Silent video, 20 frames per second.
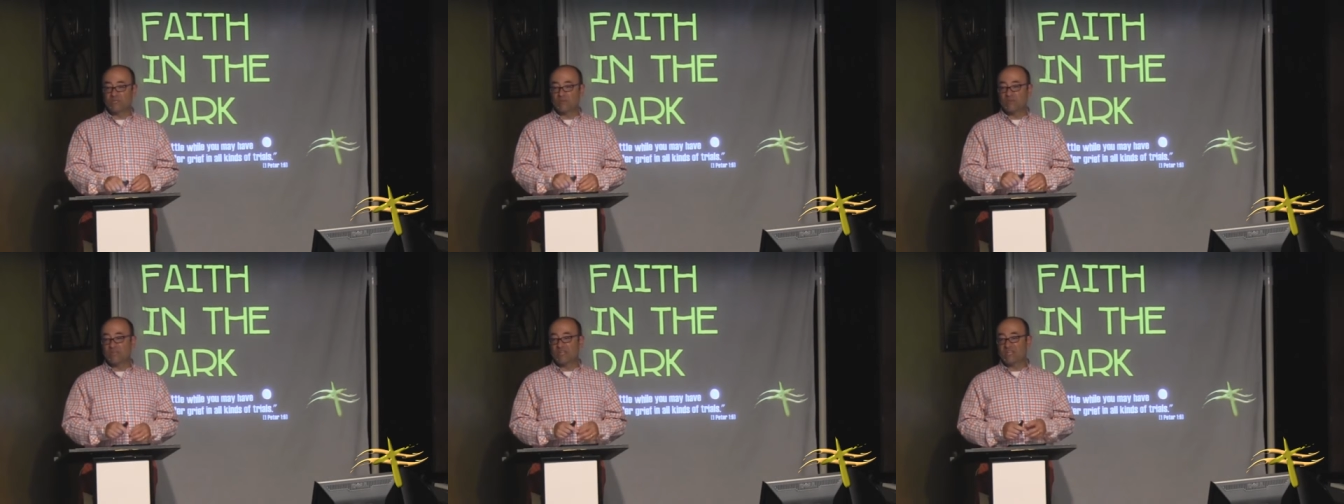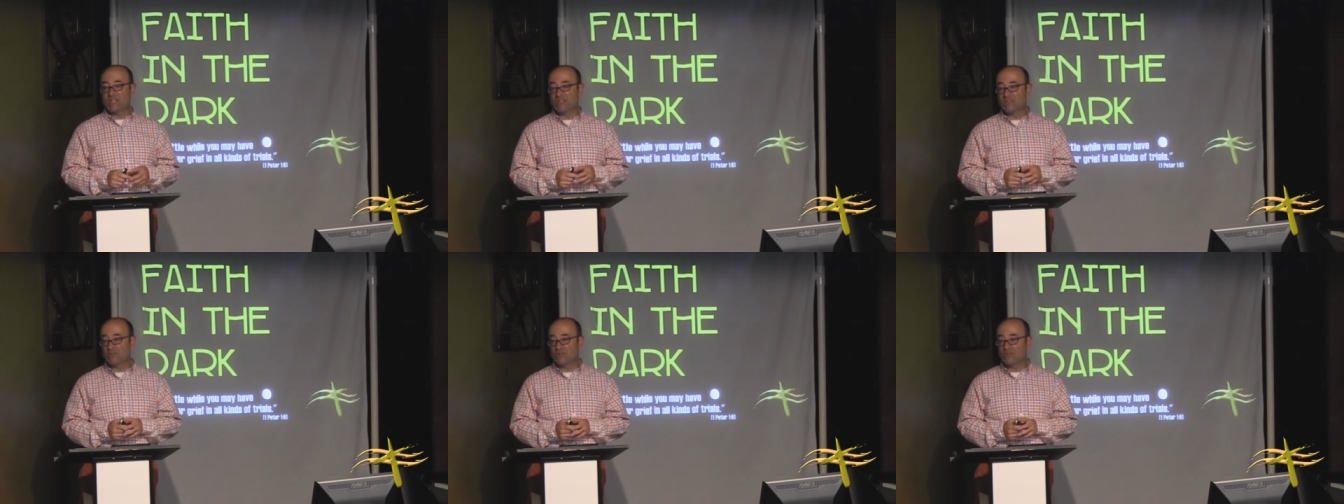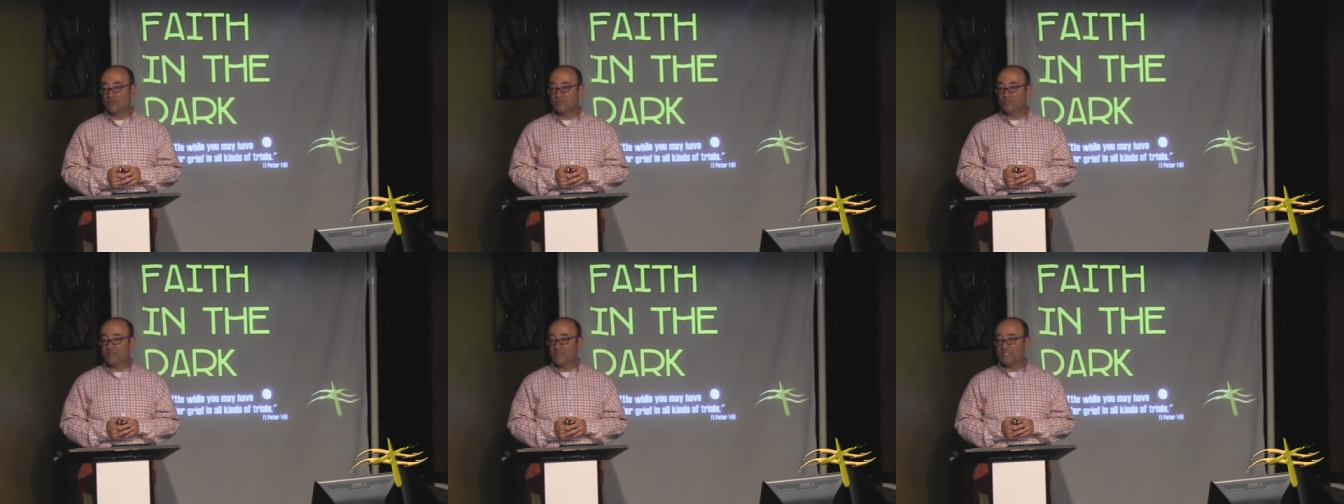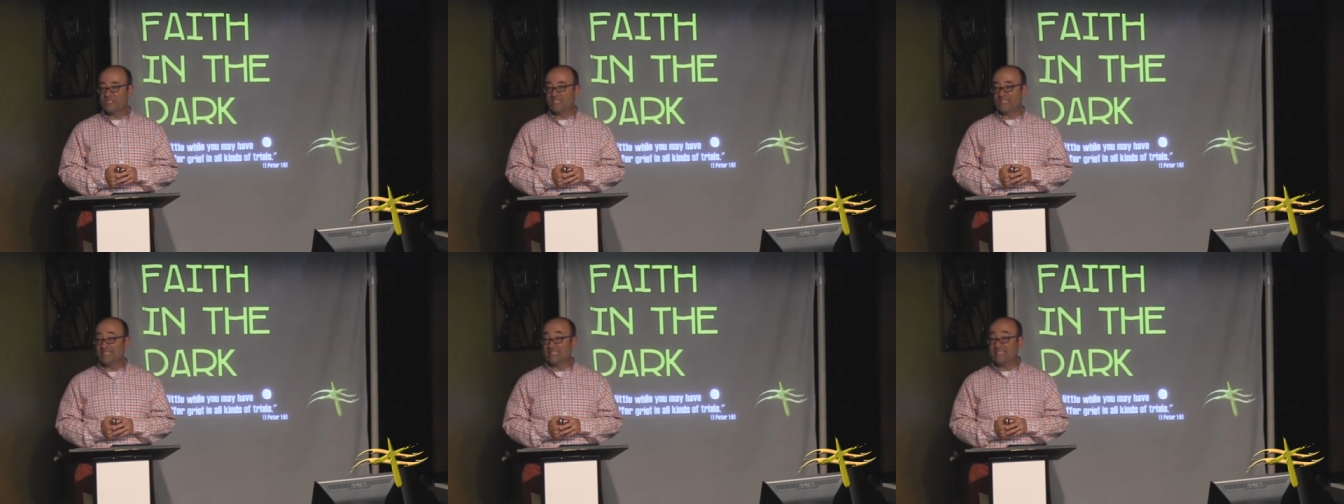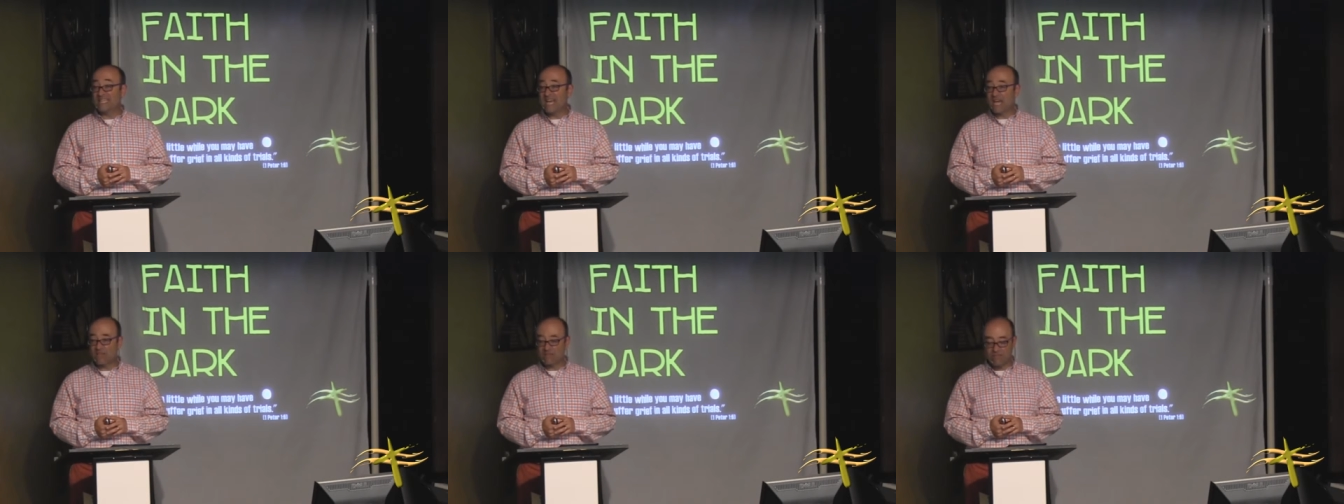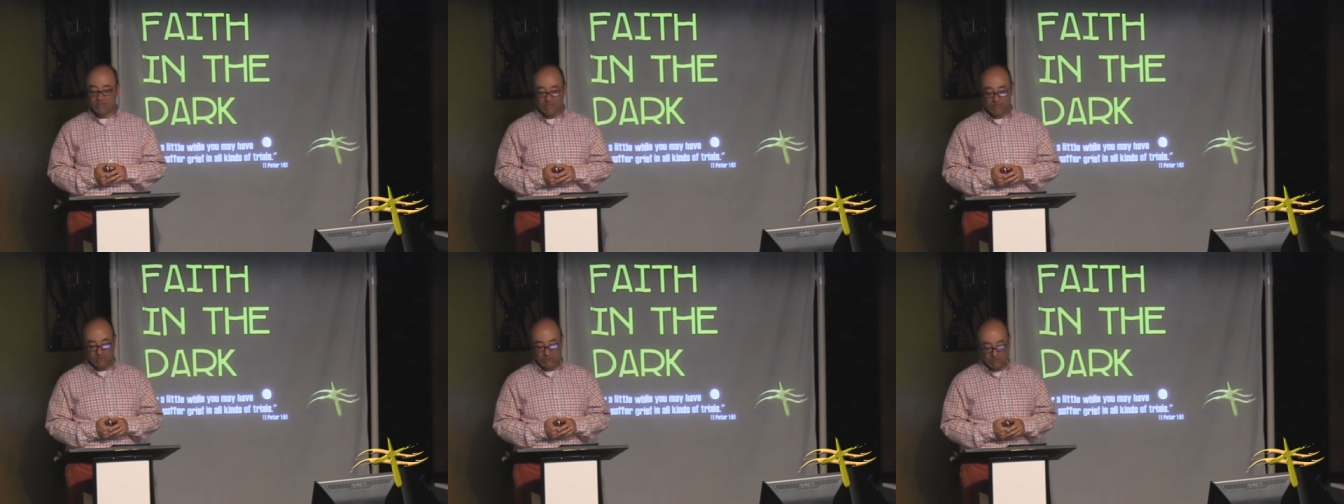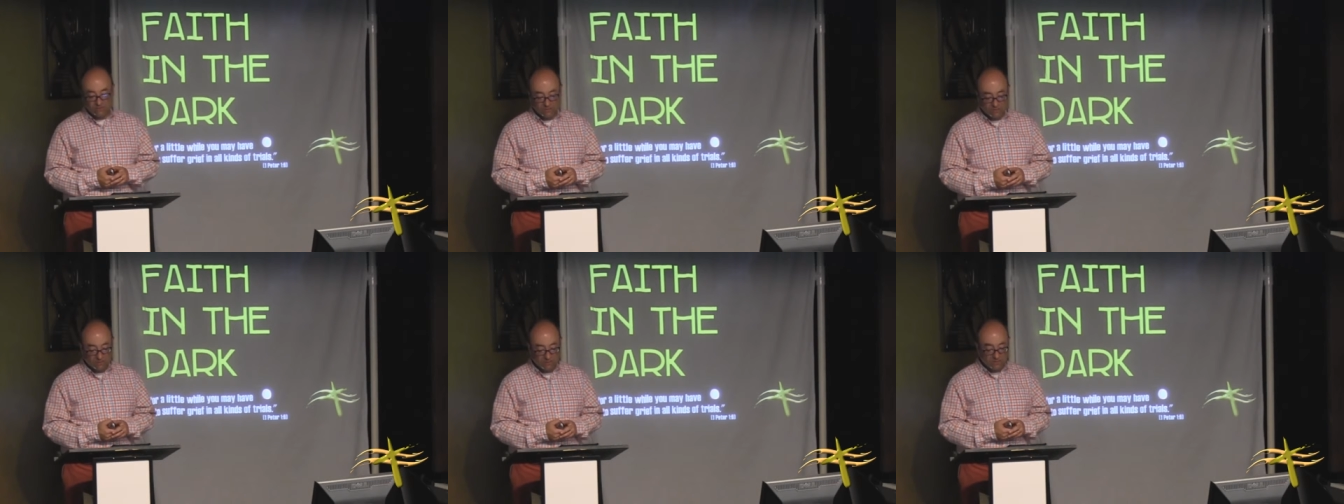what somebody who's facing death
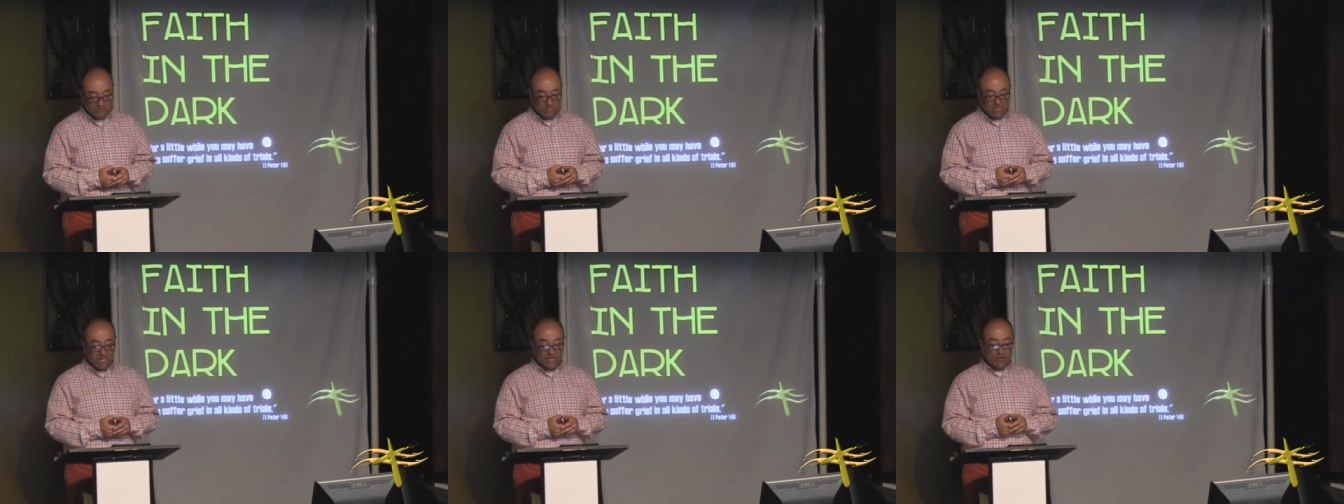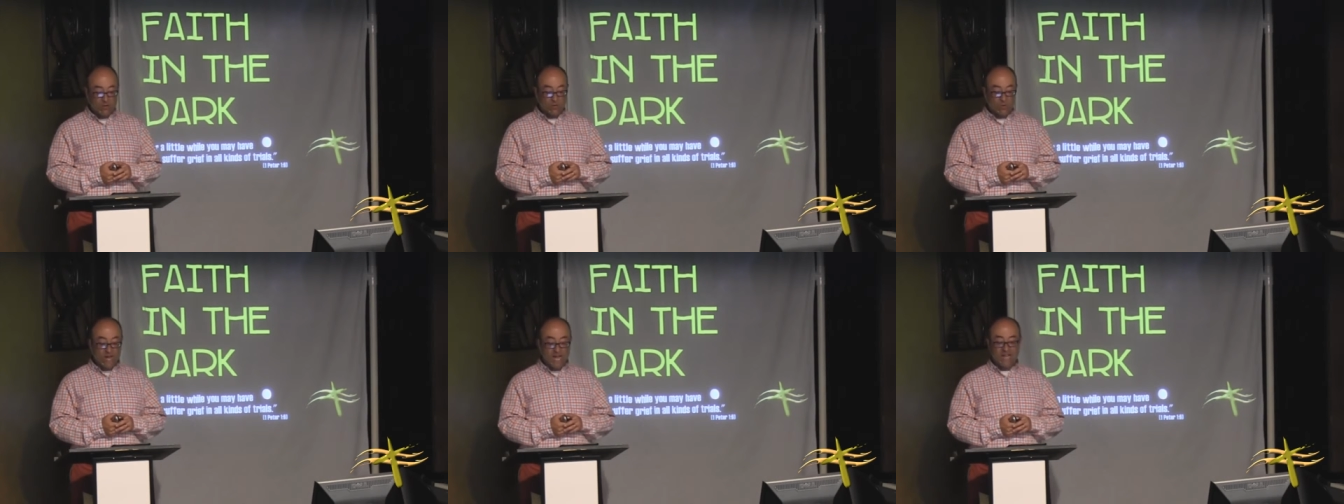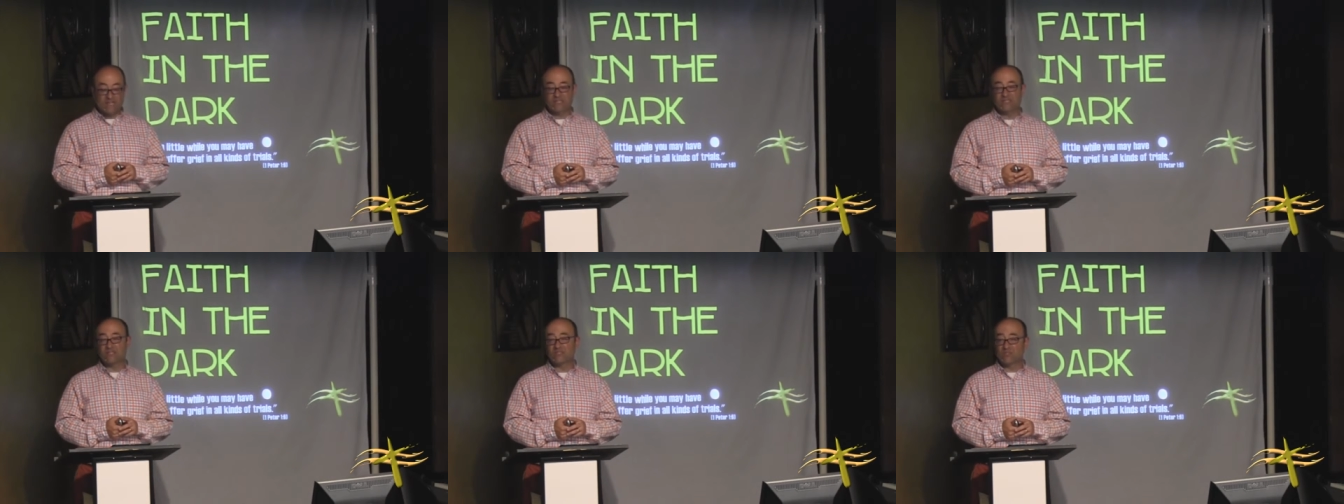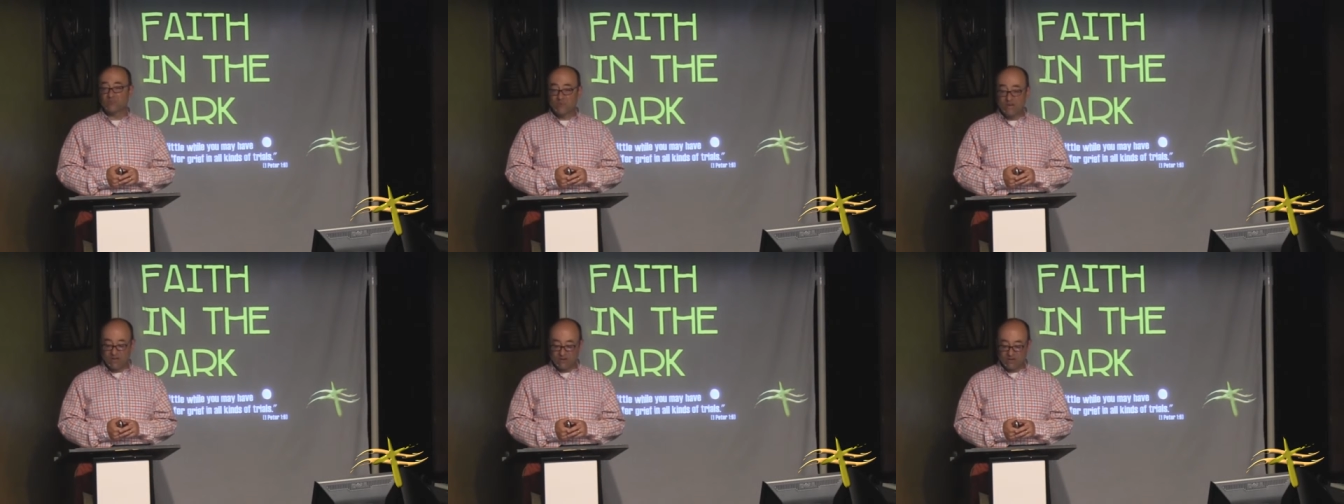in Iraq says